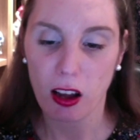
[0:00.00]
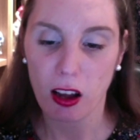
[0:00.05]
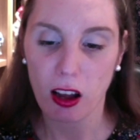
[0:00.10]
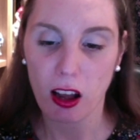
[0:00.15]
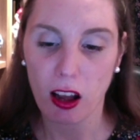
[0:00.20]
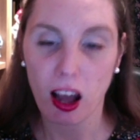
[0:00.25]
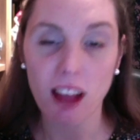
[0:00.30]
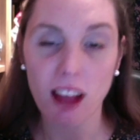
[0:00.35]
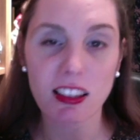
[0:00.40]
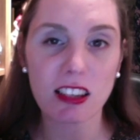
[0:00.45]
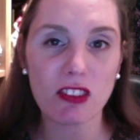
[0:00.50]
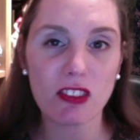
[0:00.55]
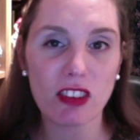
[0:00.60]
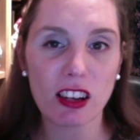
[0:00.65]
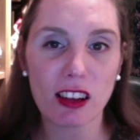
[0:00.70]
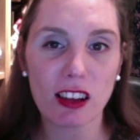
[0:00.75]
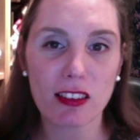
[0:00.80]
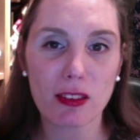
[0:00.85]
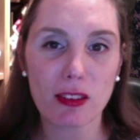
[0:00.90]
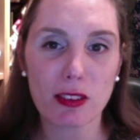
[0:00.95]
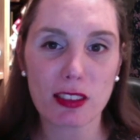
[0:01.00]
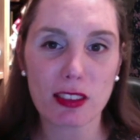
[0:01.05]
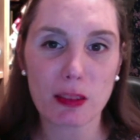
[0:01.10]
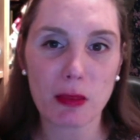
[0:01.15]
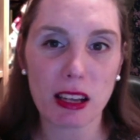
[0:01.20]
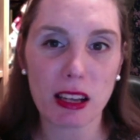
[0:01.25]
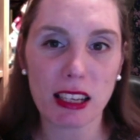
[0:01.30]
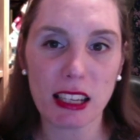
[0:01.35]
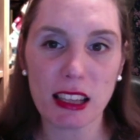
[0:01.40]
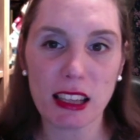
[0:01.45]
I didn't realise there was so
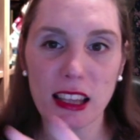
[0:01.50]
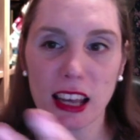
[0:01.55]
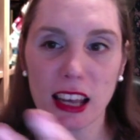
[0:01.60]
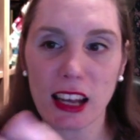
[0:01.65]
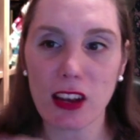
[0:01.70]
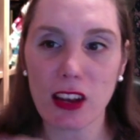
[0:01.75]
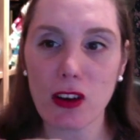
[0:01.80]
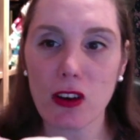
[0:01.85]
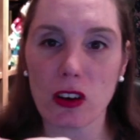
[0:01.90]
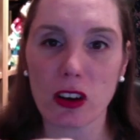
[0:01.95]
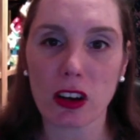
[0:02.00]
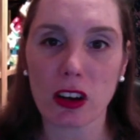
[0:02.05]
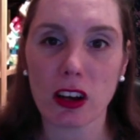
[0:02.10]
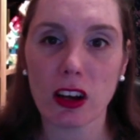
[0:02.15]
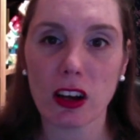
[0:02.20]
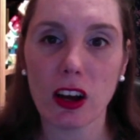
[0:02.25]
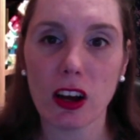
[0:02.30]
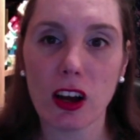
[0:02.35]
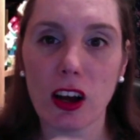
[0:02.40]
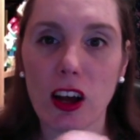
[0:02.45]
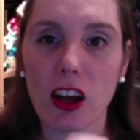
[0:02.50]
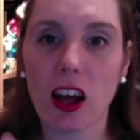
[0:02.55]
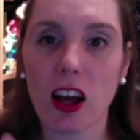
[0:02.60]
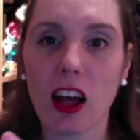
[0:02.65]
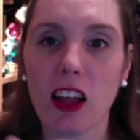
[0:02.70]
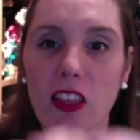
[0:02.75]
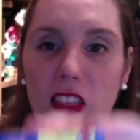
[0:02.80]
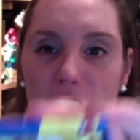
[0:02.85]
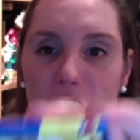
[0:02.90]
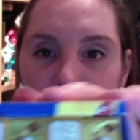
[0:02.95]
many in there. Look.
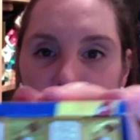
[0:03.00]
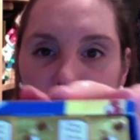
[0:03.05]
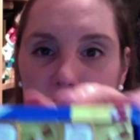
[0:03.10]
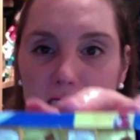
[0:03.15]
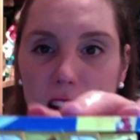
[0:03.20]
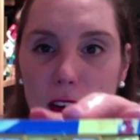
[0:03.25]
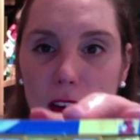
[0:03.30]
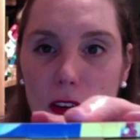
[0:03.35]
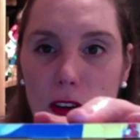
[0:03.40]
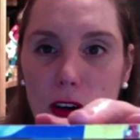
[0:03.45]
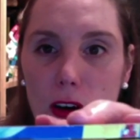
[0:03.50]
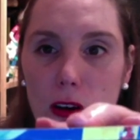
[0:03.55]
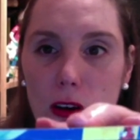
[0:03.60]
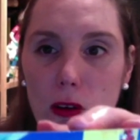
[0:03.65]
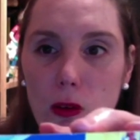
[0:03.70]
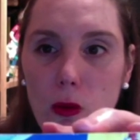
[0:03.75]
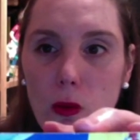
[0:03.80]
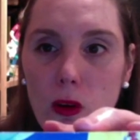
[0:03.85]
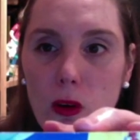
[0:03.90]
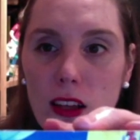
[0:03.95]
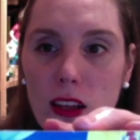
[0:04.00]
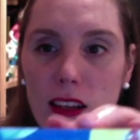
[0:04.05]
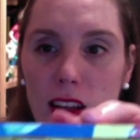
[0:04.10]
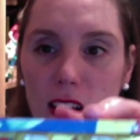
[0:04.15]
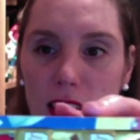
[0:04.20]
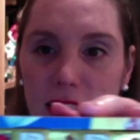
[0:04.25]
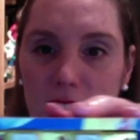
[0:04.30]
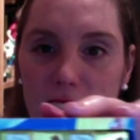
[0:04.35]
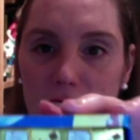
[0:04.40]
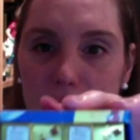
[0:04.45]
These are so cool.
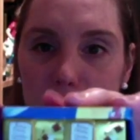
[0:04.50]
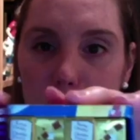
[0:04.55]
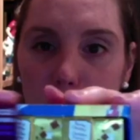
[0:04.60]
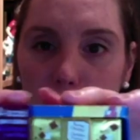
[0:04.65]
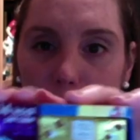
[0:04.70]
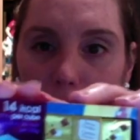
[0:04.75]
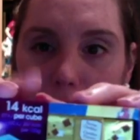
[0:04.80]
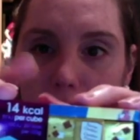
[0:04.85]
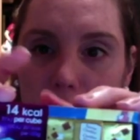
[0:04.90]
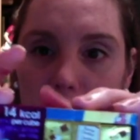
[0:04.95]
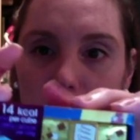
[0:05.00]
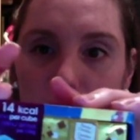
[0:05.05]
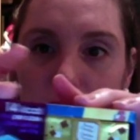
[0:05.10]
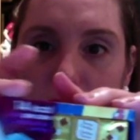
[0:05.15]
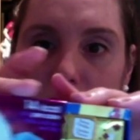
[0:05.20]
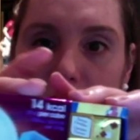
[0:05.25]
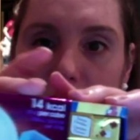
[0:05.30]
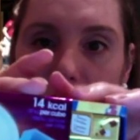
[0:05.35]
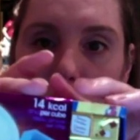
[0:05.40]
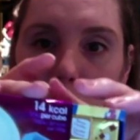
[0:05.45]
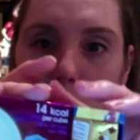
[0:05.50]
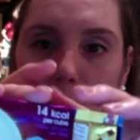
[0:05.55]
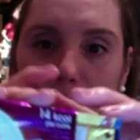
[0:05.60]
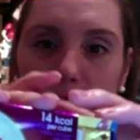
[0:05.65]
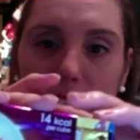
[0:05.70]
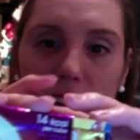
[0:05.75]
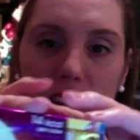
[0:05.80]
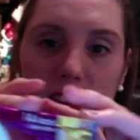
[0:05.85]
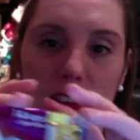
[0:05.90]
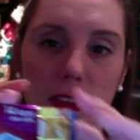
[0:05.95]
Now in this one,
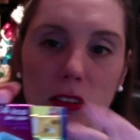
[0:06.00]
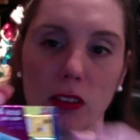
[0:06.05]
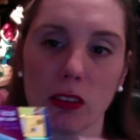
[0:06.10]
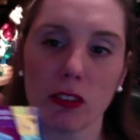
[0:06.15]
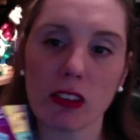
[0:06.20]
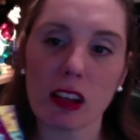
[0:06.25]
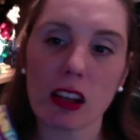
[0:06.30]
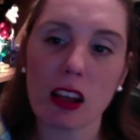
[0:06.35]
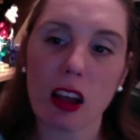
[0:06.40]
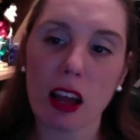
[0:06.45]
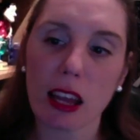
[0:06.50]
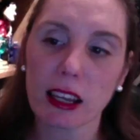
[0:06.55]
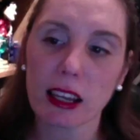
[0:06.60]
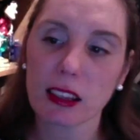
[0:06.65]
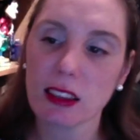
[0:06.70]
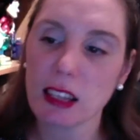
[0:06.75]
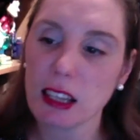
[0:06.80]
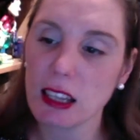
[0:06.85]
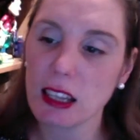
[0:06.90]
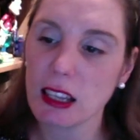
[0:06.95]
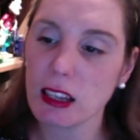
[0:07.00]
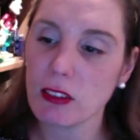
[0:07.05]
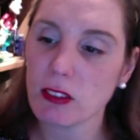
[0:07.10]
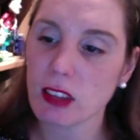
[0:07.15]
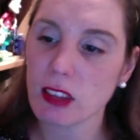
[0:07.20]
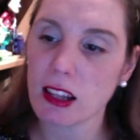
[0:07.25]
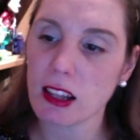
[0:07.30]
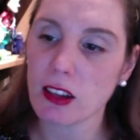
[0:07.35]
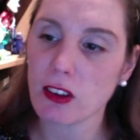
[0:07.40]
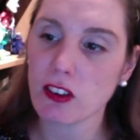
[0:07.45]
now I don't know if they're like if
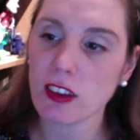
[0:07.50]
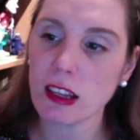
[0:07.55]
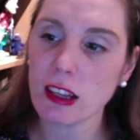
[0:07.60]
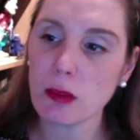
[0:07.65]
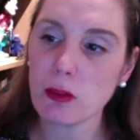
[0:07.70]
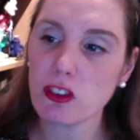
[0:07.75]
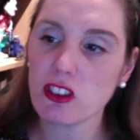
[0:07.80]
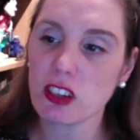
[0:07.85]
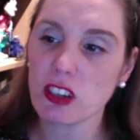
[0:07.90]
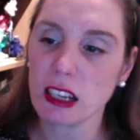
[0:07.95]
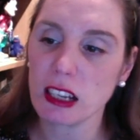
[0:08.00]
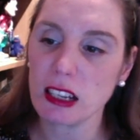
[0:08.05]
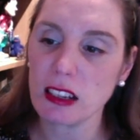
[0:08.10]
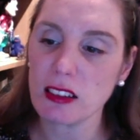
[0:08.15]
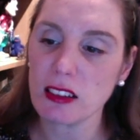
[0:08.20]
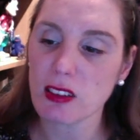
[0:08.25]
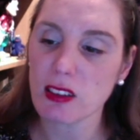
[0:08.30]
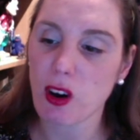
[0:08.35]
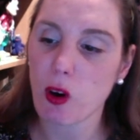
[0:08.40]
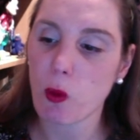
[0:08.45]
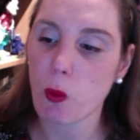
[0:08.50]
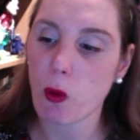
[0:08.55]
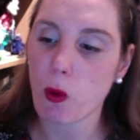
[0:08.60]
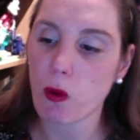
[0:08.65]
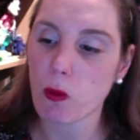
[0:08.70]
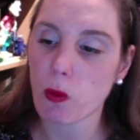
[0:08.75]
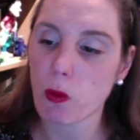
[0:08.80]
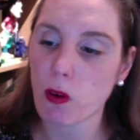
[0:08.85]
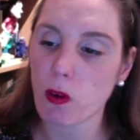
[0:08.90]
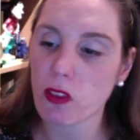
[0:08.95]
they're the cream cheese or
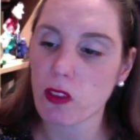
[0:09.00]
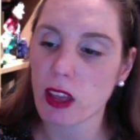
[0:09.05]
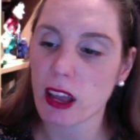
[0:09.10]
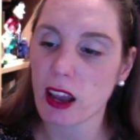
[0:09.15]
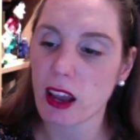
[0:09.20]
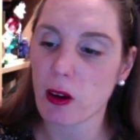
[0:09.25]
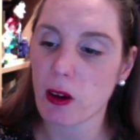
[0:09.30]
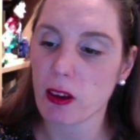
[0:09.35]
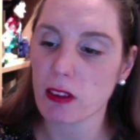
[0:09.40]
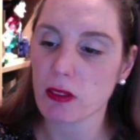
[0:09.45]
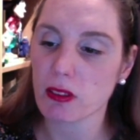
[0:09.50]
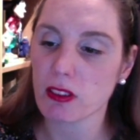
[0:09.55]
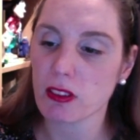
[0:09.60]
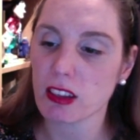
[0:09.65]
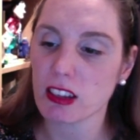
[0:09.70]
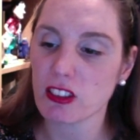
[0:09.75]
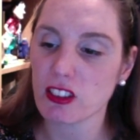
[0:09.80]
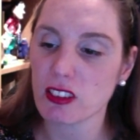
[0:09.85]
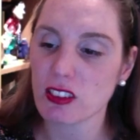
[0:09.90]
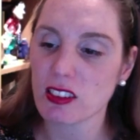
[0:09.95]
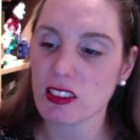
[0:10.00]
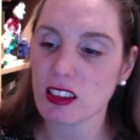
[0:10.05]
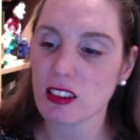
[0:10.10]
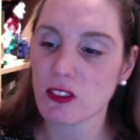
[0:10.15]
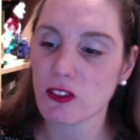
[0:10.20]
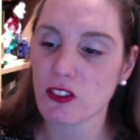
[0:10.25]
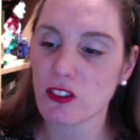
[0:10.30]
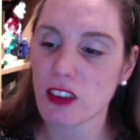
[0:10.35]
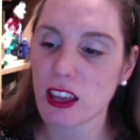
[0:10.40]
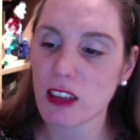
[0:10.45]
what they are. It just says
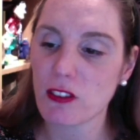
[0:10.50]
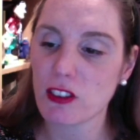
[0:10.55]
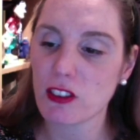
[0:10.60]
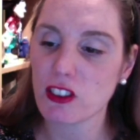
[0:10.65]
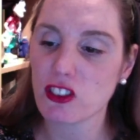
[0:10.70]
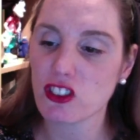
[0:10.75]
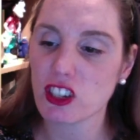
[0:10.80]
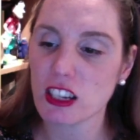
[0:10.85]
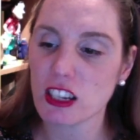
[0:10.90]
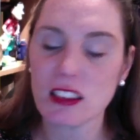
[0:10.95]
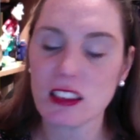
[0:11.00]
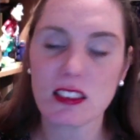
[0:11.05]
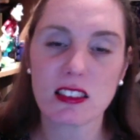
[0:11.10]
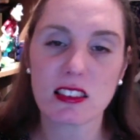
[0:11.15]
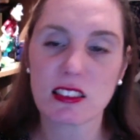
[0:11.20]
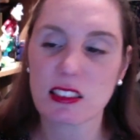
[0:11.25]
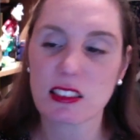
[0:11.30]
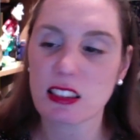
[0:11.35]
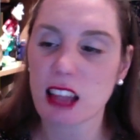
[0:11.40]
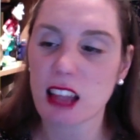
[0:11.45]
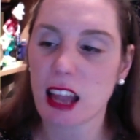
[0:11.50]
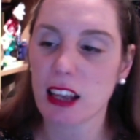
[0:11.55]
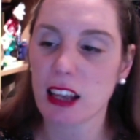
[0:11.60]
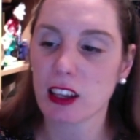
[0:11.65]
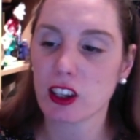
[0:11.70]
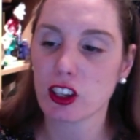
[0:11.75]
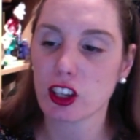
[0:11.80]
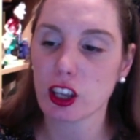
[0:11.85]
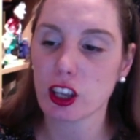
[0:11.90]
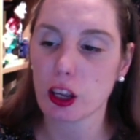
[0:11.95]
flavoured cheese snack
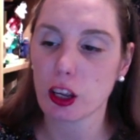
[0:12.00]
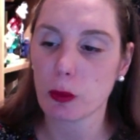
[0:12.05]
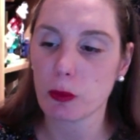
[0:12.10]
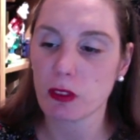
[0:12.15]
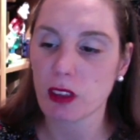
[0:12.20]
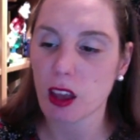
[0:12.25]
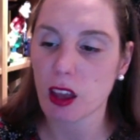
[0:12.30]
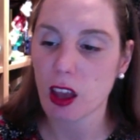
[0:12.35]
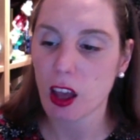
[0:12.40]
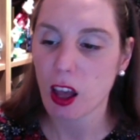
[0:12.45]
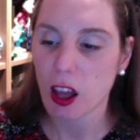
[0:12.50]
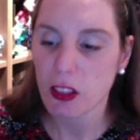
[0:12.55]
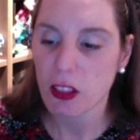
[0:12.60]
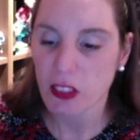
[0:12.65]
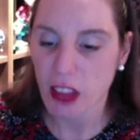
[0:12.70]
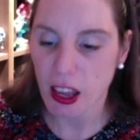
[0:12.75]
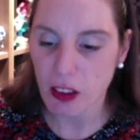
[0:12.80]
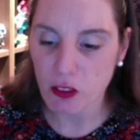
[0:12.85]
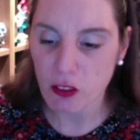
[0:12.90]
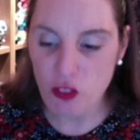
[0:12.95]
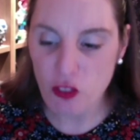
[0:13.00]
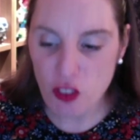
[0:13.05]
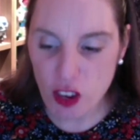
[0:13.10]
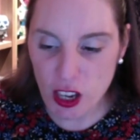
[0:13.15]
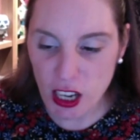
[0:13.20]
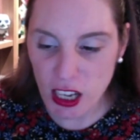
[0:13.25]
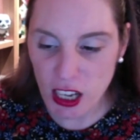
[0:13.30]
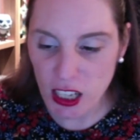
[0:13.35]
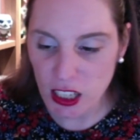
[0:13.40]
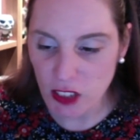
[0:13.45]
cubes. They're
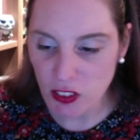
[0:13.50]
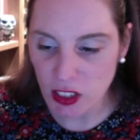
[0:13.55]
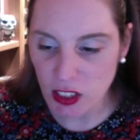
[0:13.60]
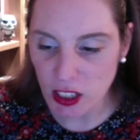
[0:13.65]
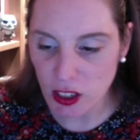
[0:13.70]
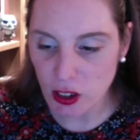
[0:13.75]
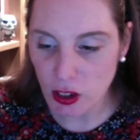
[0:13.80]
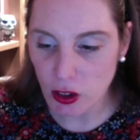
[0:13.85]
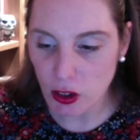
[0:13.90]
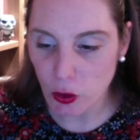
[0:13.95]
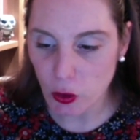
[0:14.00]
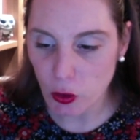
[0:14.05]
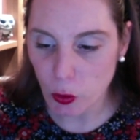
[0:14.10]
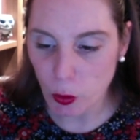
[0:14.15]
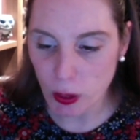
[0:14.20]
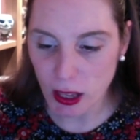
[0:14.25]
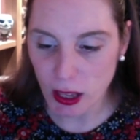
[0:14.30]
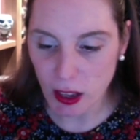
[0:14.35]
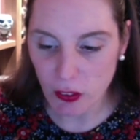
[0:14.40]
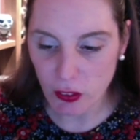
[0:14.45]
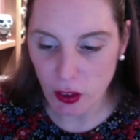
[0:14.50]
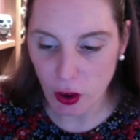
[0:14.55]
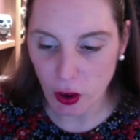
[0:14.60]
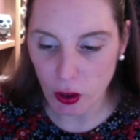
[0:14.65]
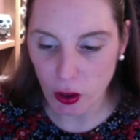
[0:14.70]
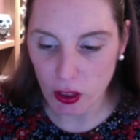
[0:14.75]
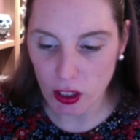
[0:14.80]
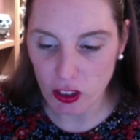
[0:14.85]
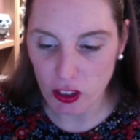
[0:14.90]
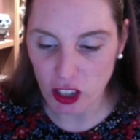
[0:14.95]
really, really cool. We have
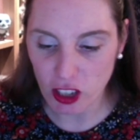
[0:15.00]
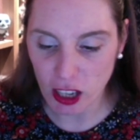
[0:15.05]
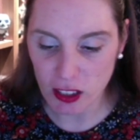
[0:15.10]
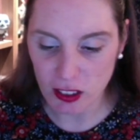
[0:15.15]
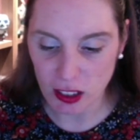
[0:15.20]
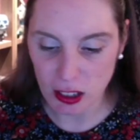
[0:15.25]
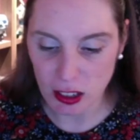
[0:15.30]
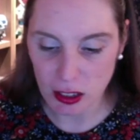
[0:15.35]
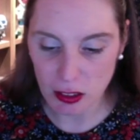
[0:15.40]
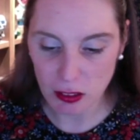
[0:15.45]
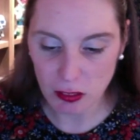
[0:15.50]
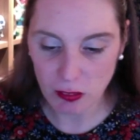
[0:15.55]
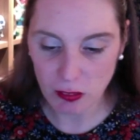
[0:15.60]
got the cheddar.